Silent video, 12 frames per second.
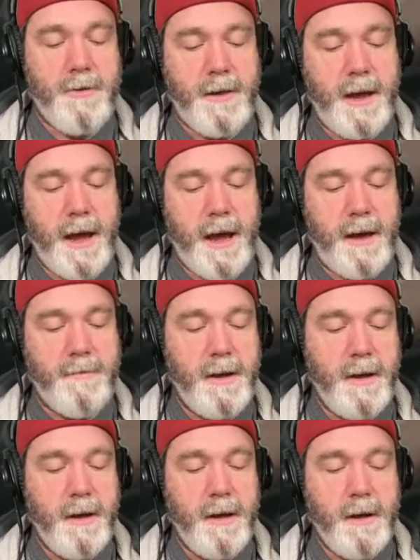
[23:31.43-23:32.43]
have.
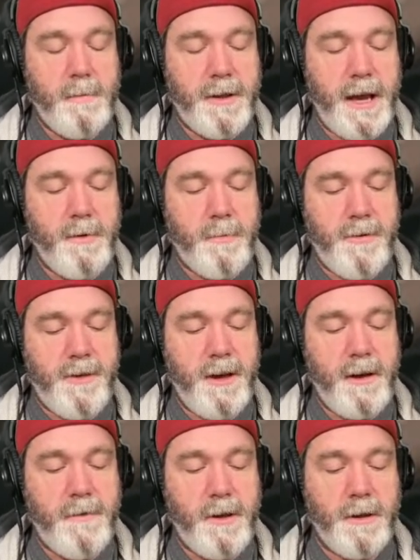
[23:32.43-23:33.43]
Play will
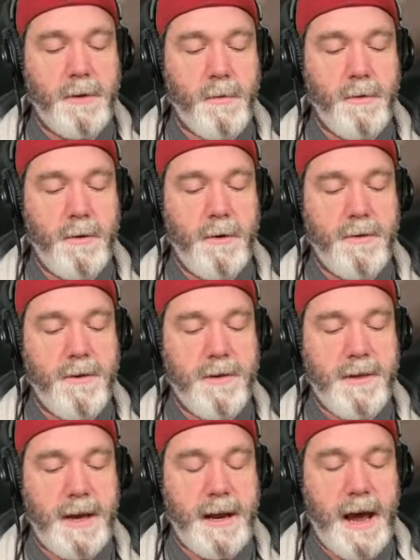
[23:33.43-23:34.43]
proceed following the rules
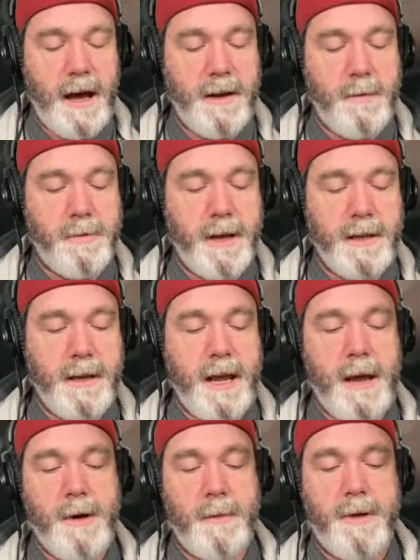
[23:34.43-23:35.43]
set out in Playing the
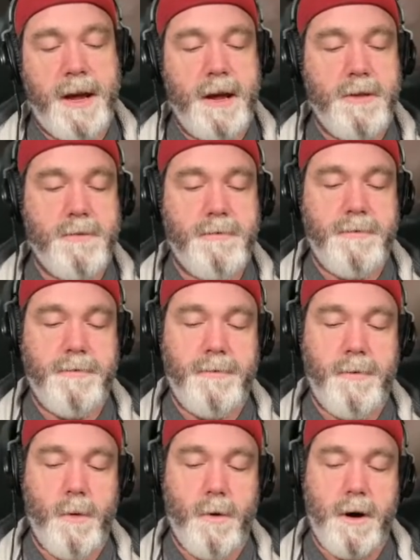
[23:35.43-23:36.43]
Game on page
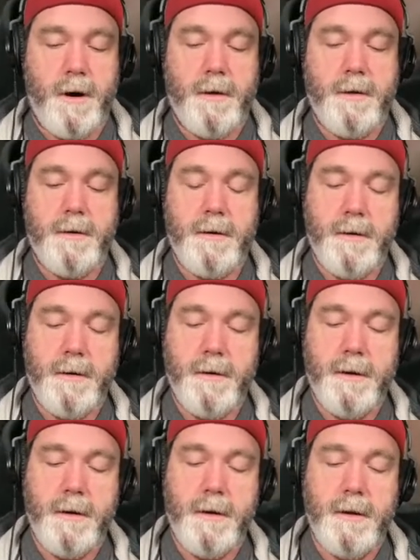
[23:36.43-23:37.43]
4.
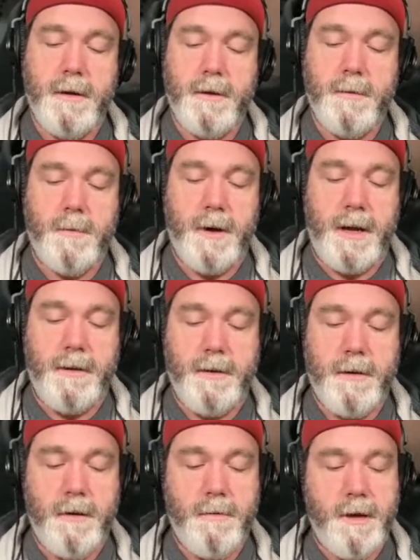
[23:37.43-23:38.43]
Great.
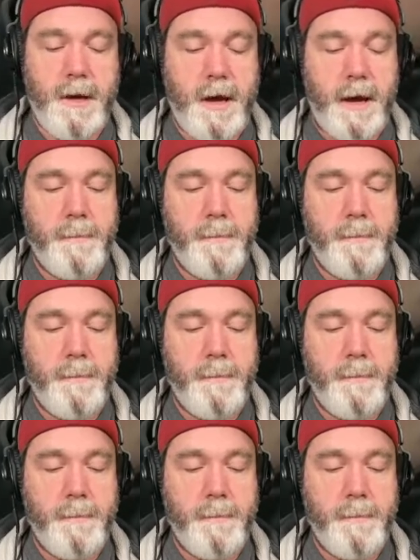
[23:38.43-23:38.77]
Okay.